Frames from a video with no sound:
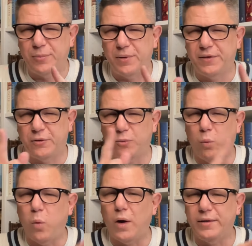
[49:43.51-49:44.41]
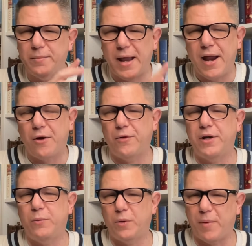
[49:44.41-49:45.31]
but there's one
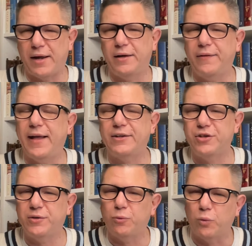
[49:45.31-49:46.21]
area where my collection